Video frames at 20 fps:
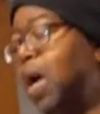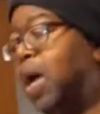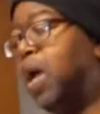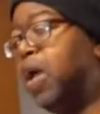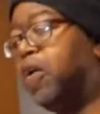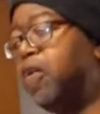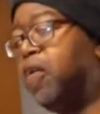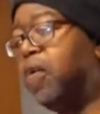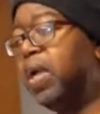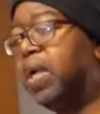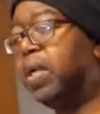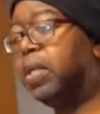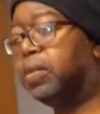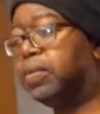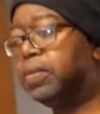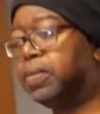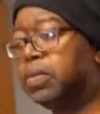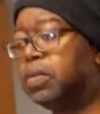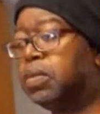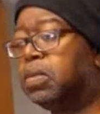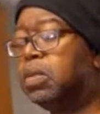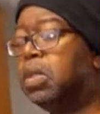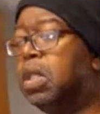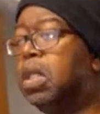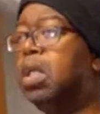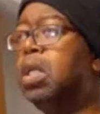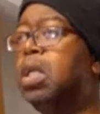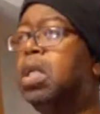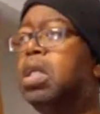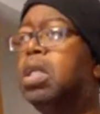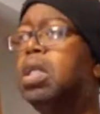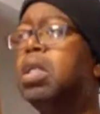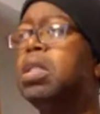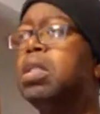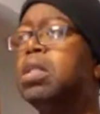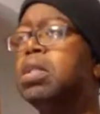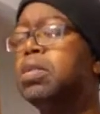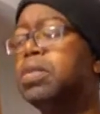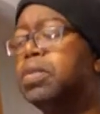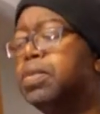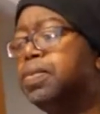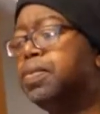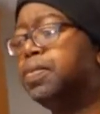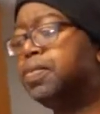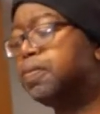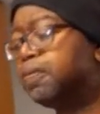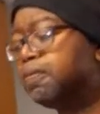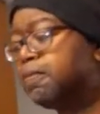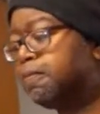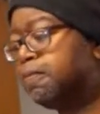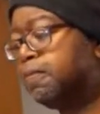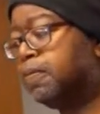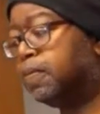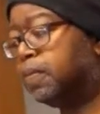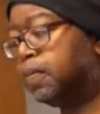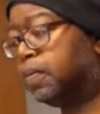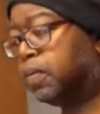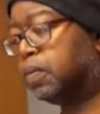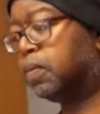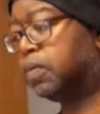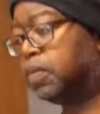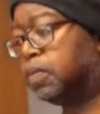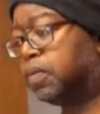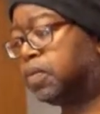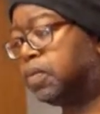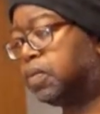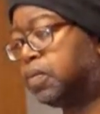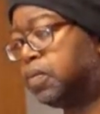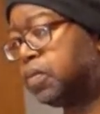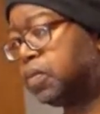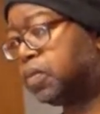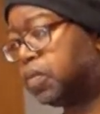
I agree. Wow, man, this has